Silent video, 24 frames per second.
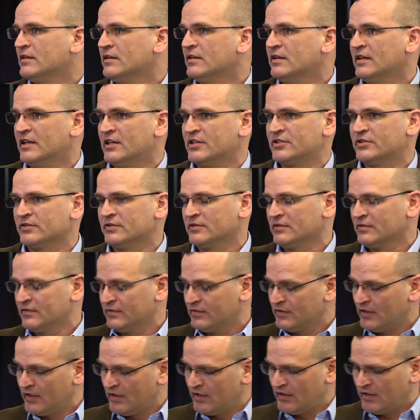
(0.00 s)
initial
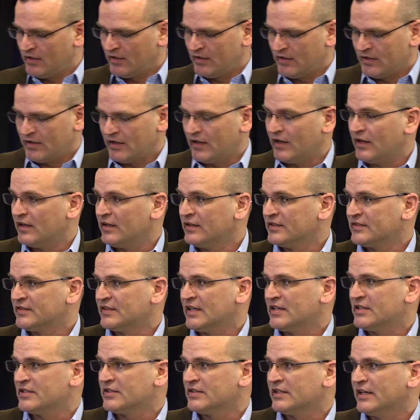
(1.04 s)

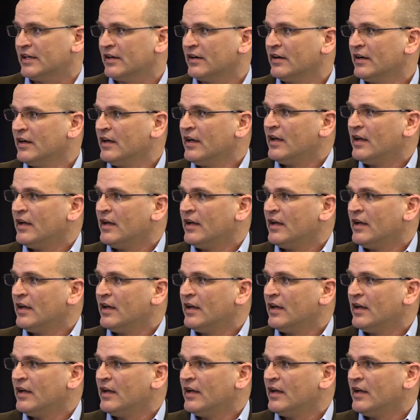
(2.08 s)
stages here.